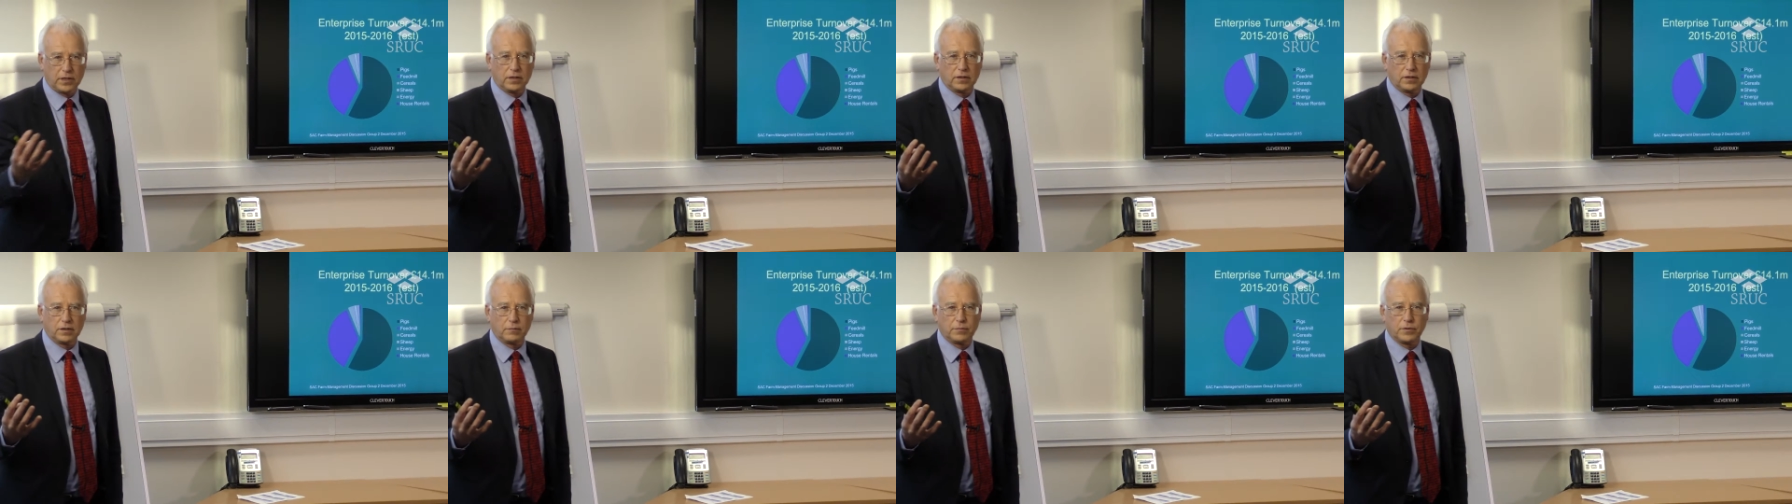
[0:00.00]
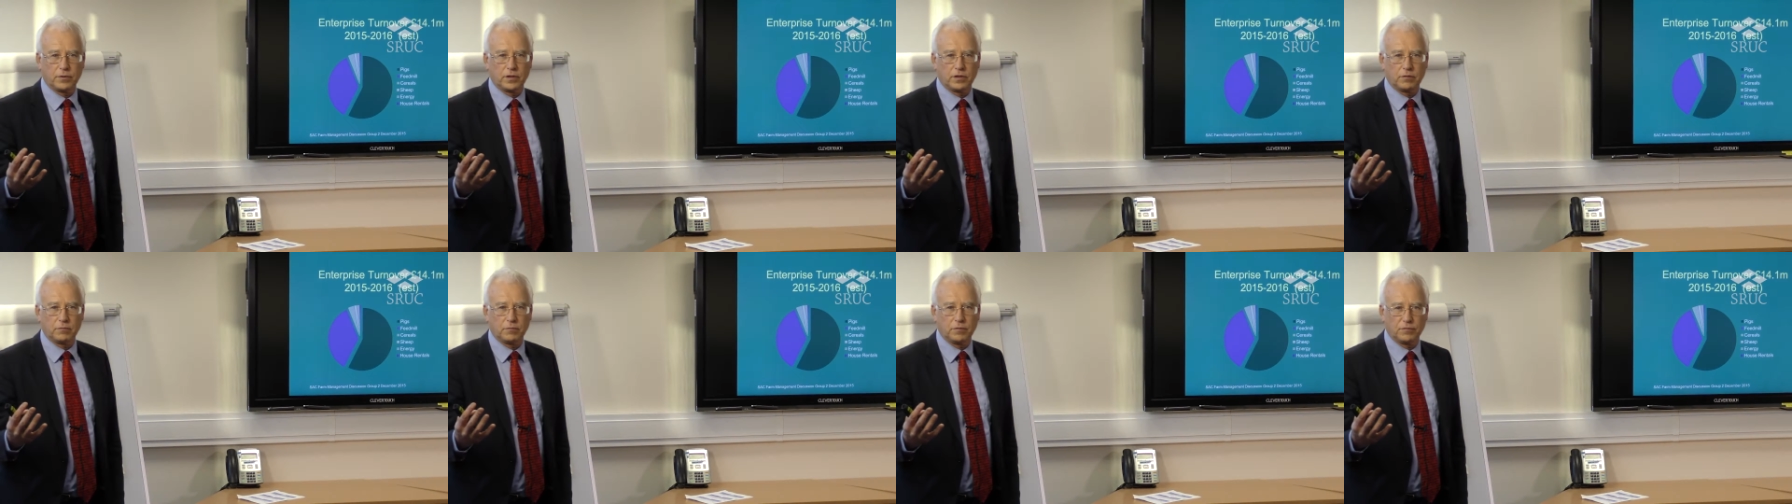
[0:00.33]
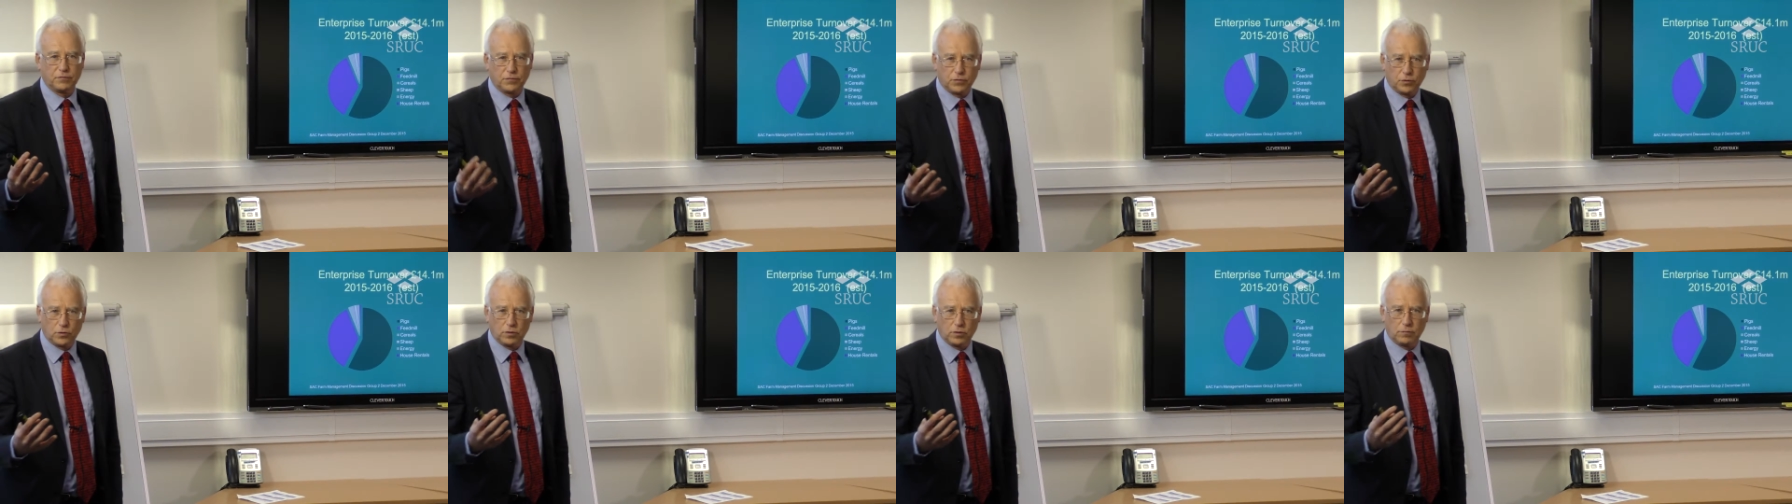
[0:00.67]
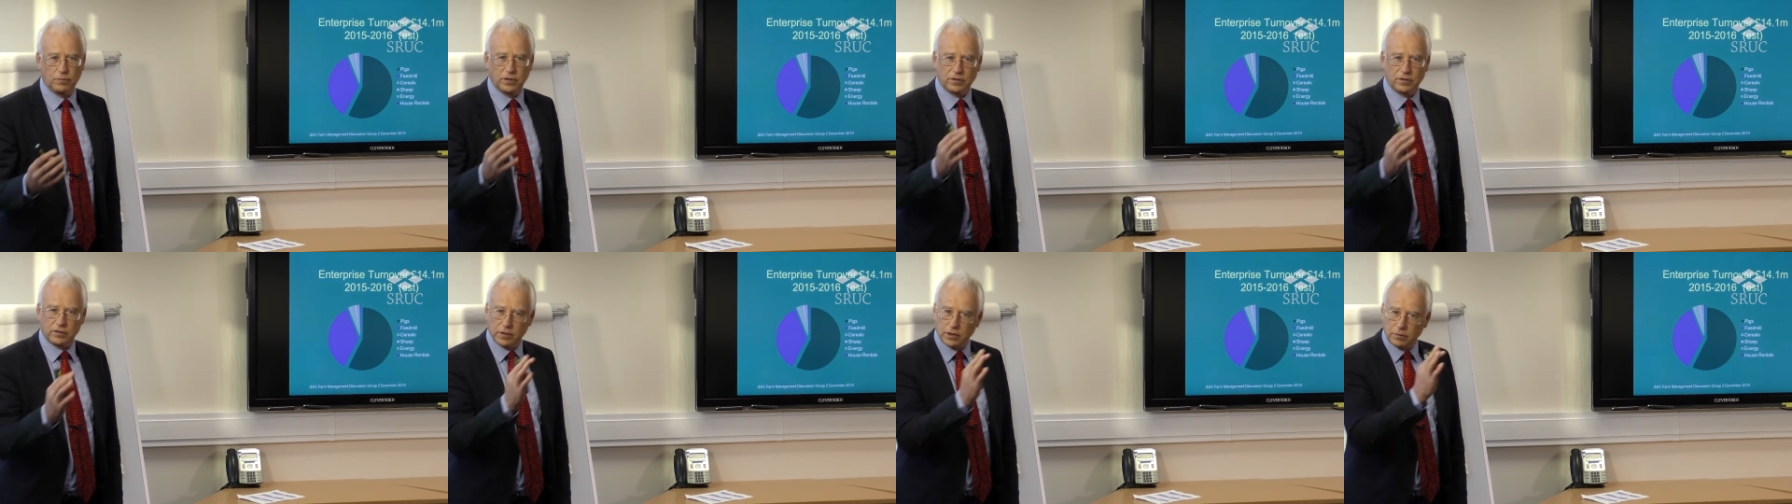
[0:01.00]
enterprise before,
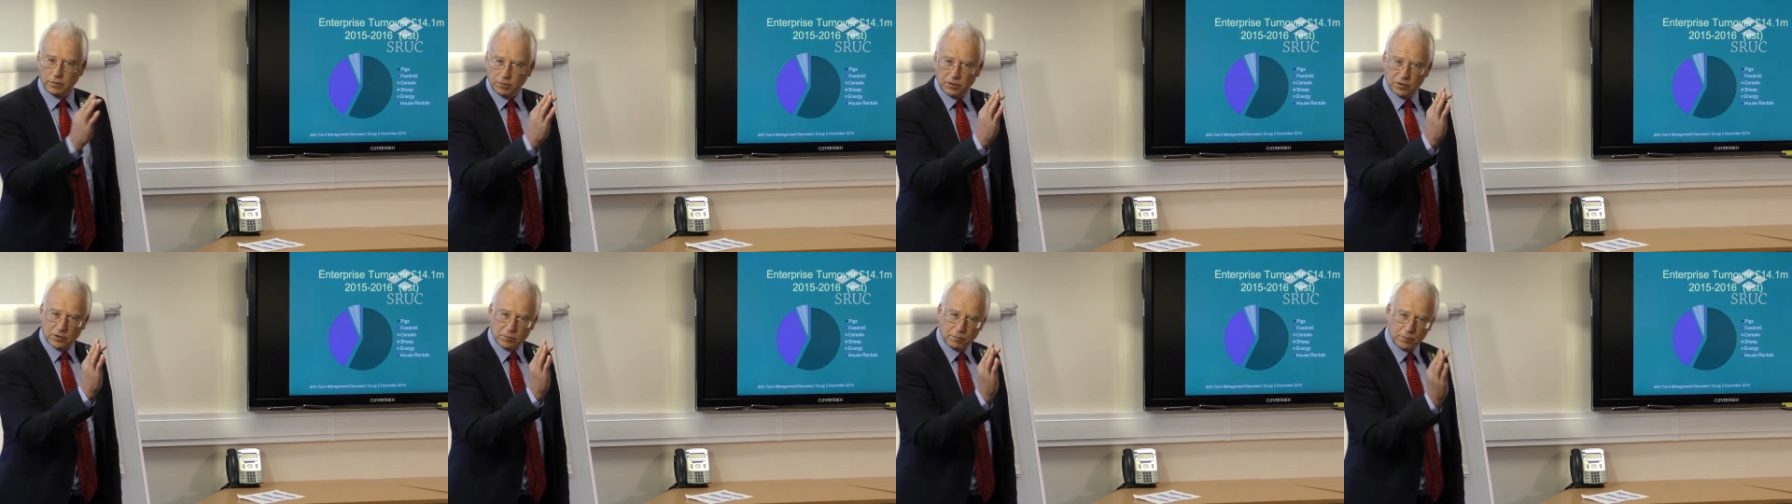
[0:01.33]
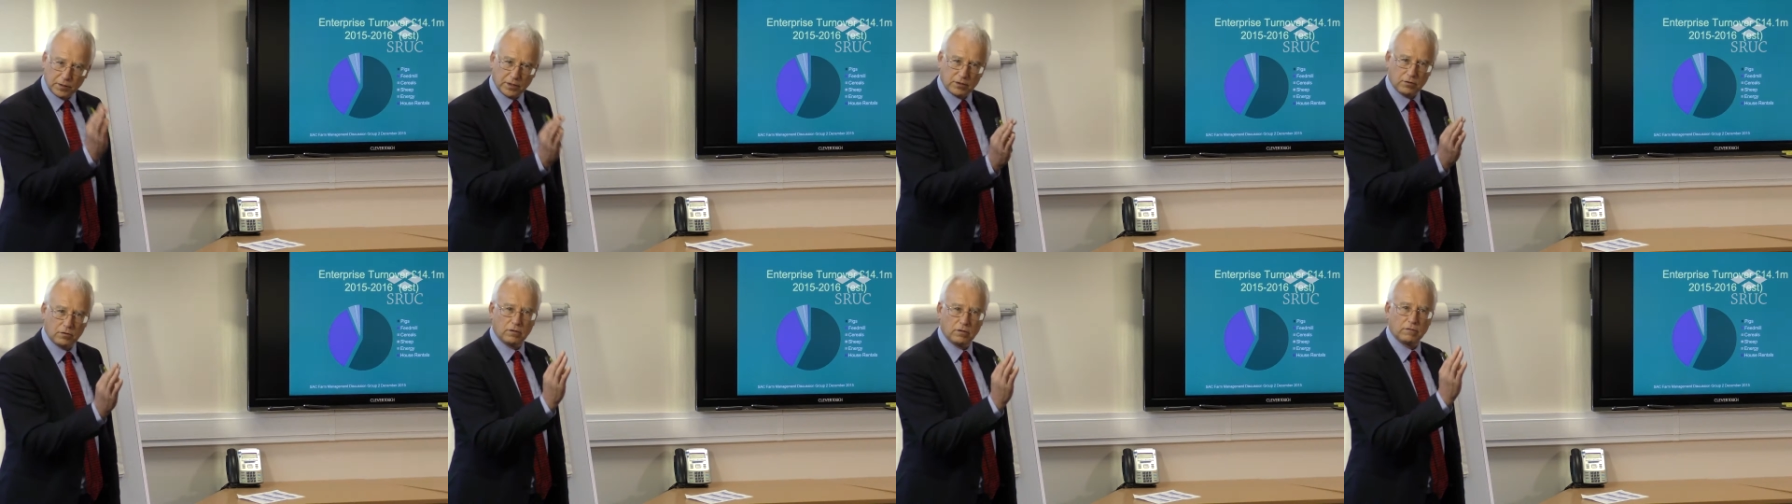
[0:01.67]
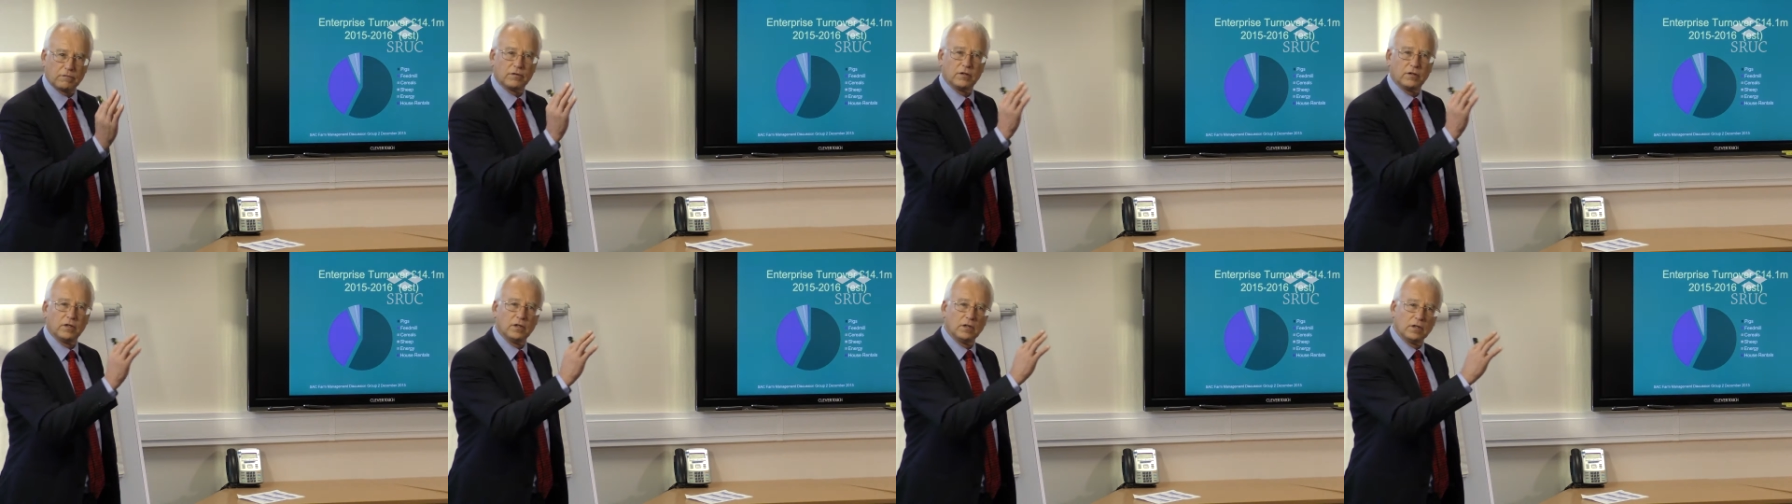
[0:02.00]
but it's now been split off